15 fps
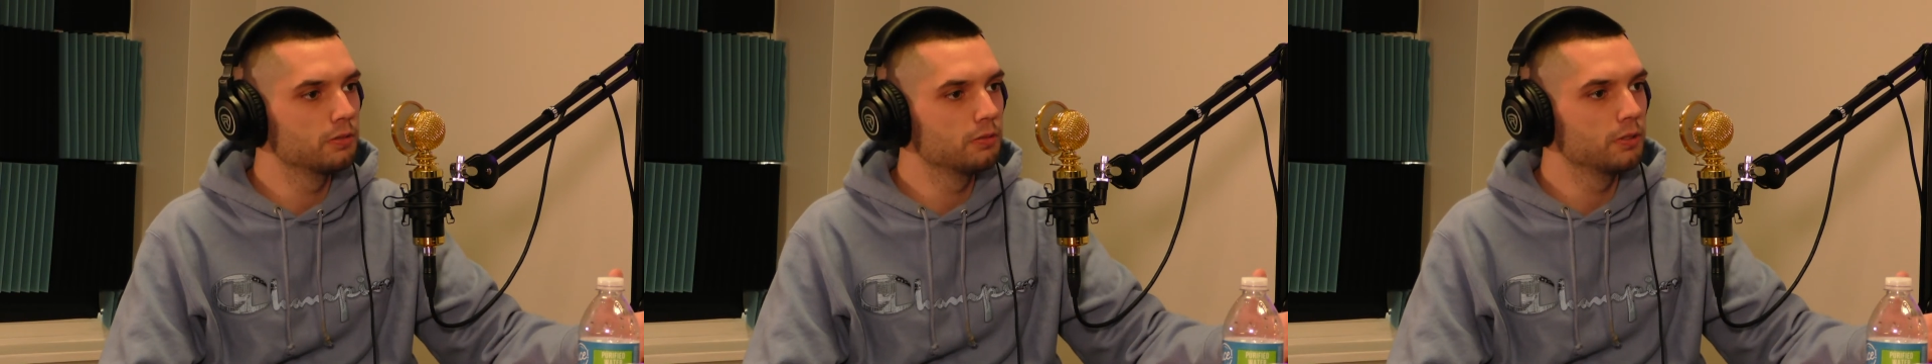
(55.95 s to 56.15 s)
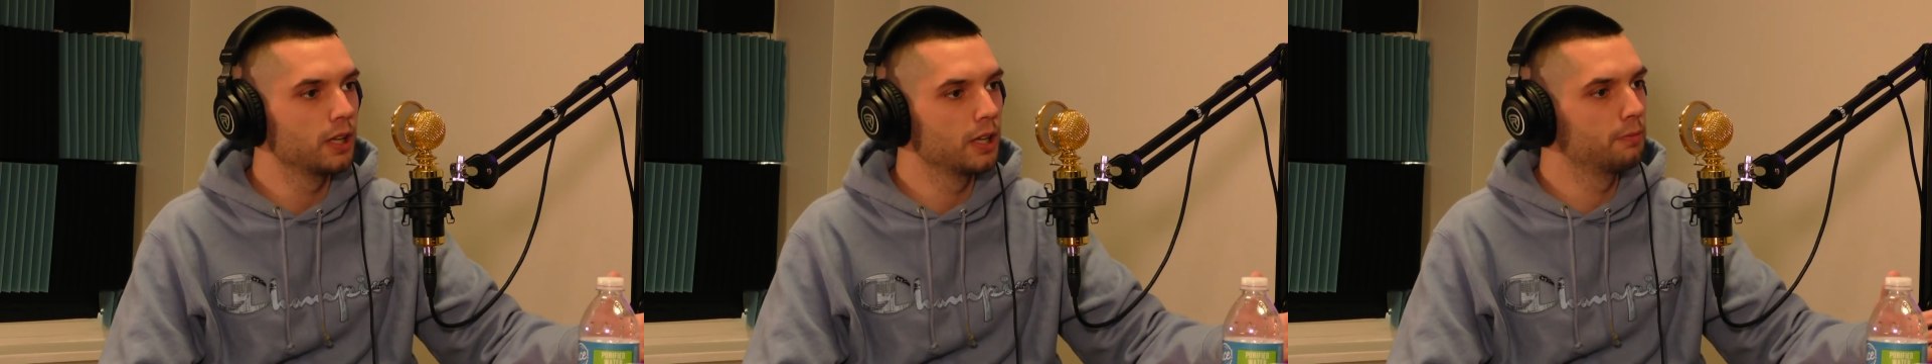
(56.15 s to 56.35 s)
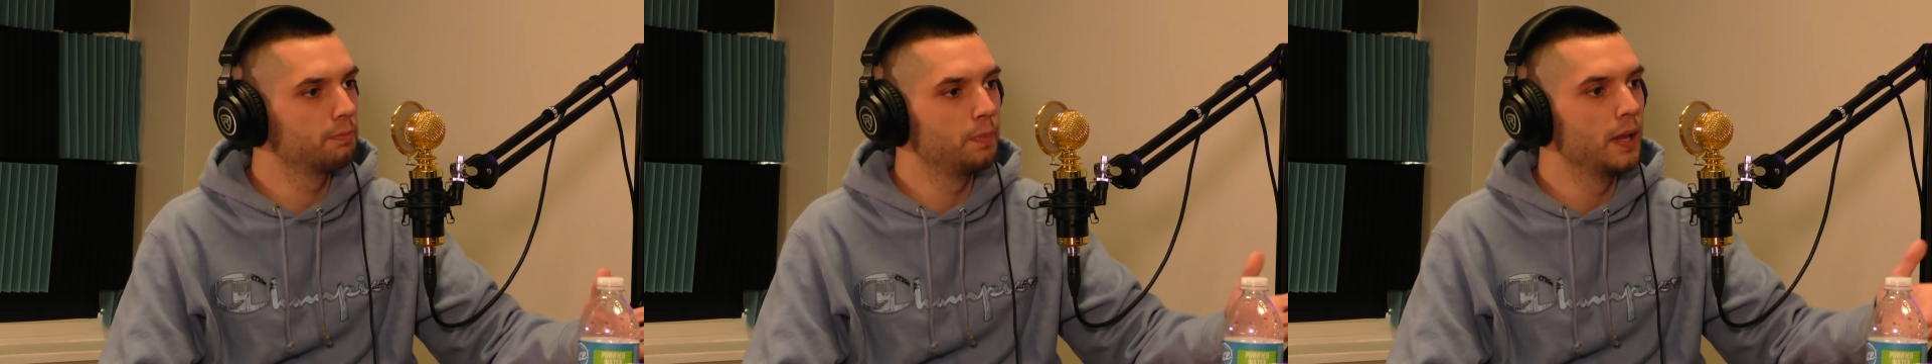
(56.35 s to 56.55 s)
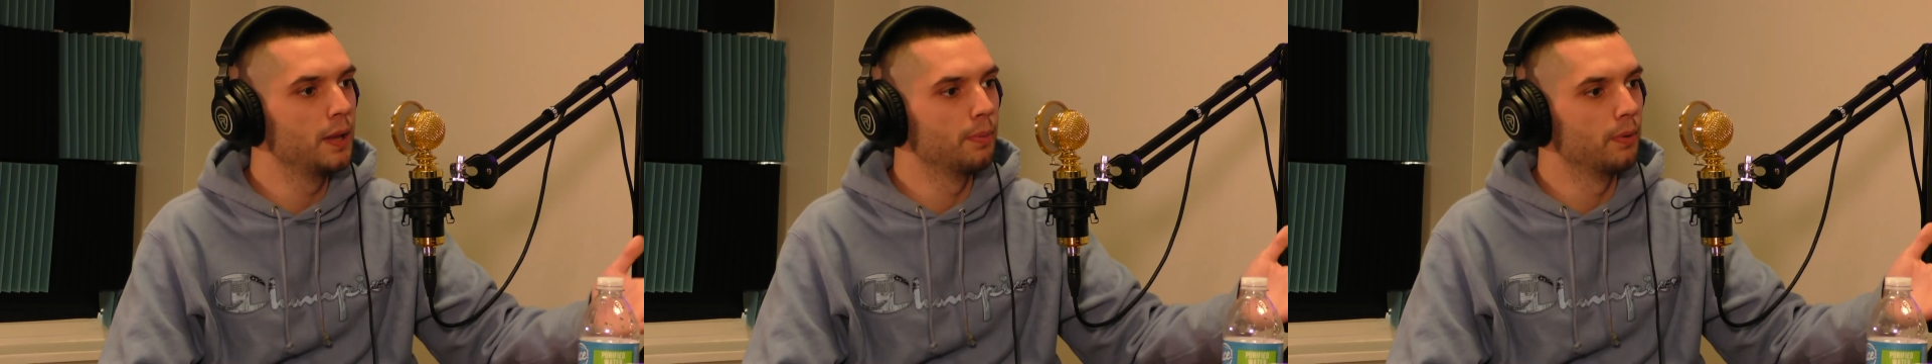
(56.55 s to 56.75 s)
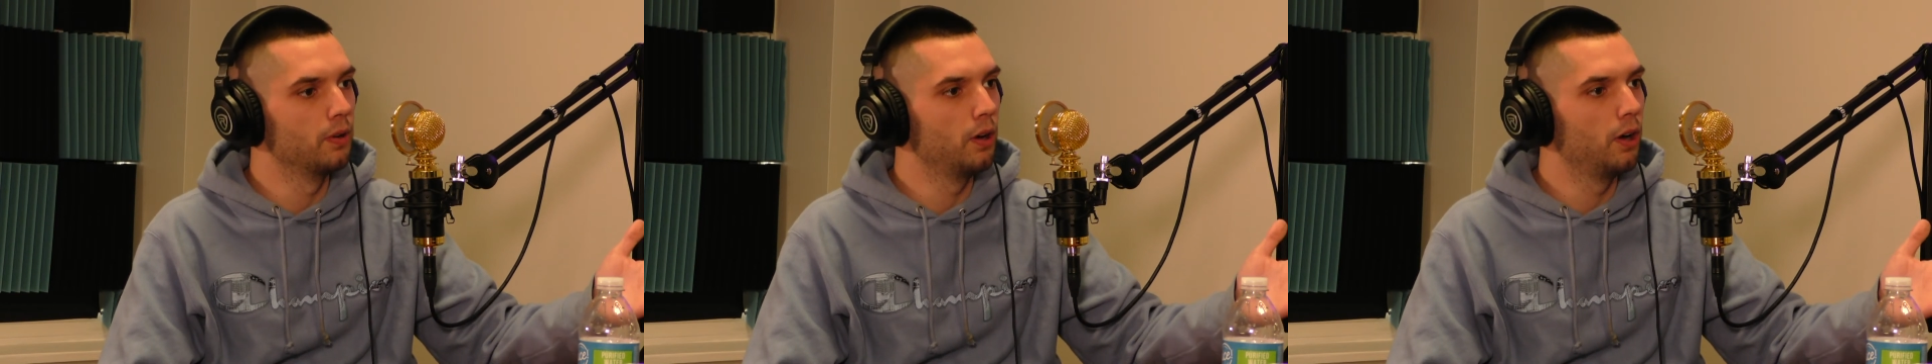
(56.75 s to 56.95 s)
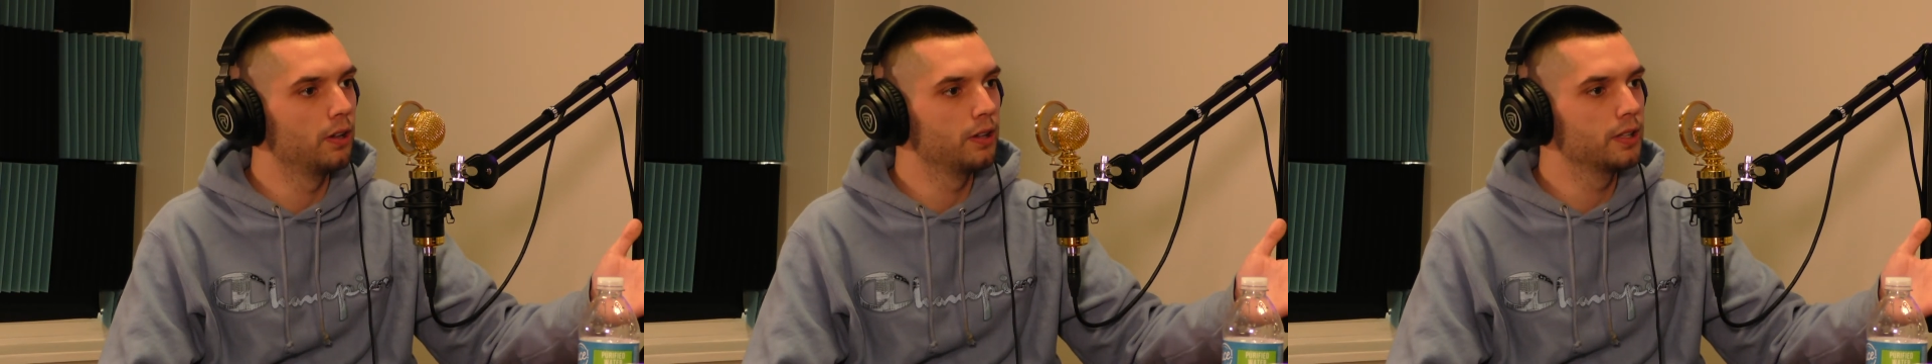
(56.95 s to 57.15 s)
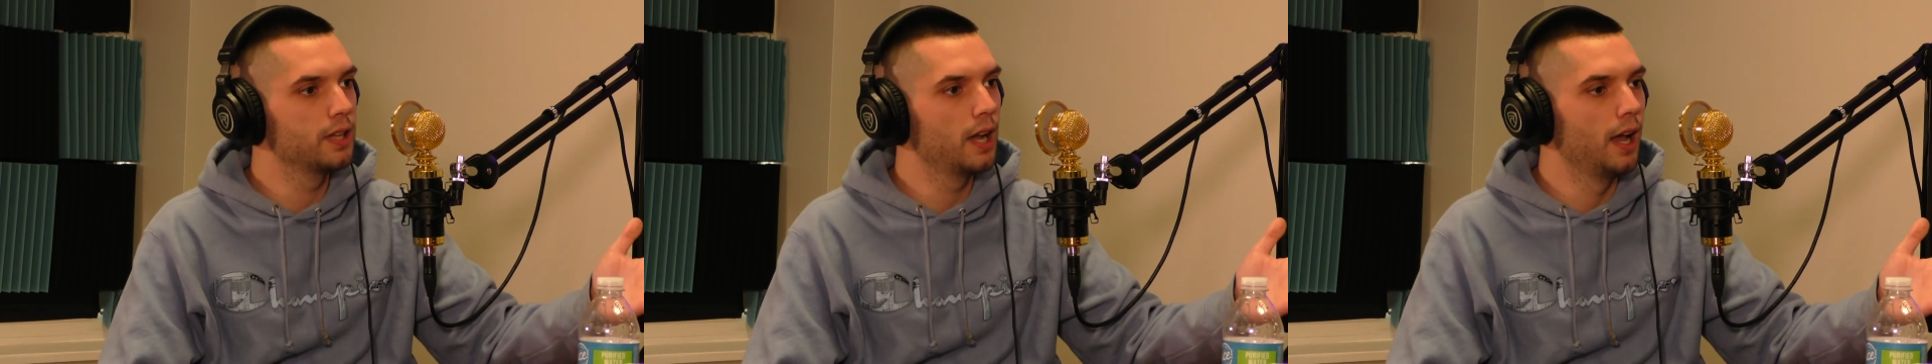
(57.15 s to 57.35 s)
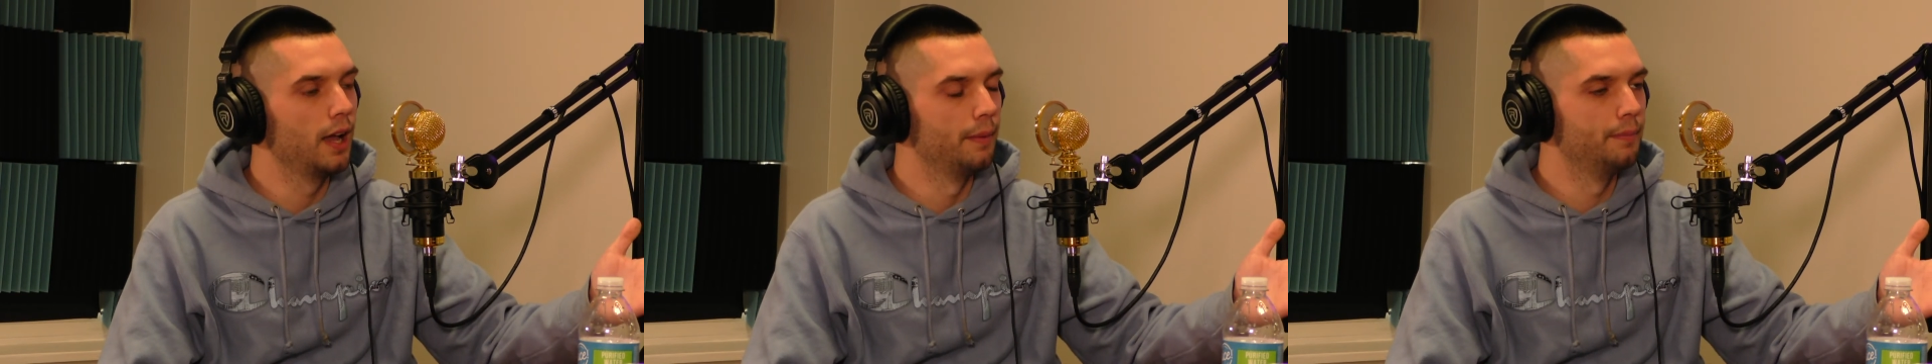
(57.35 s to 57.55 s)
like people all the
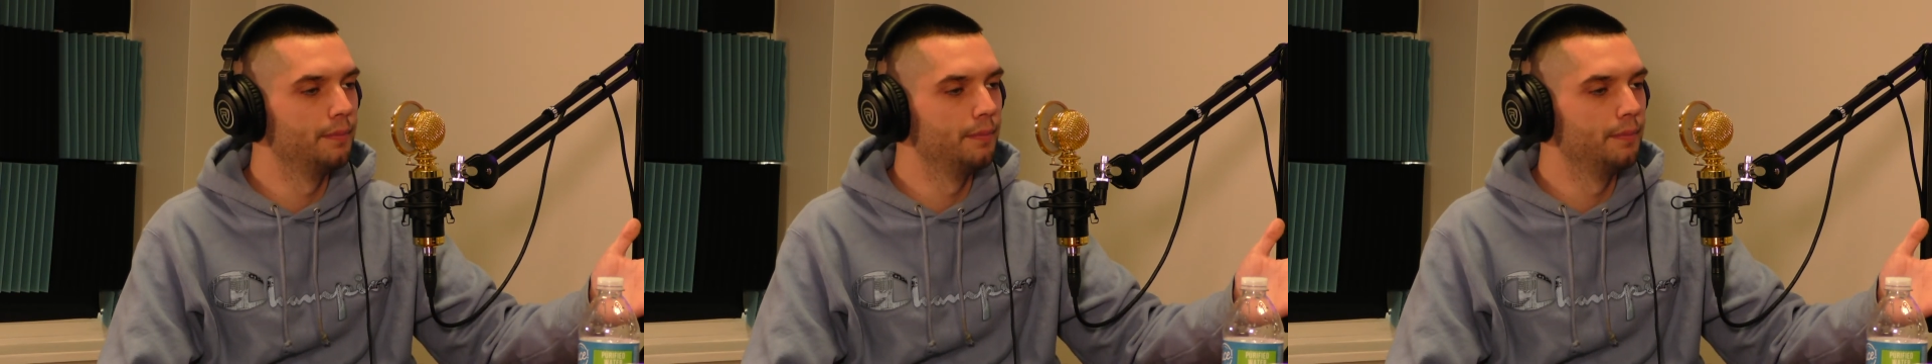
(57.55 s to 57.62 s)
time.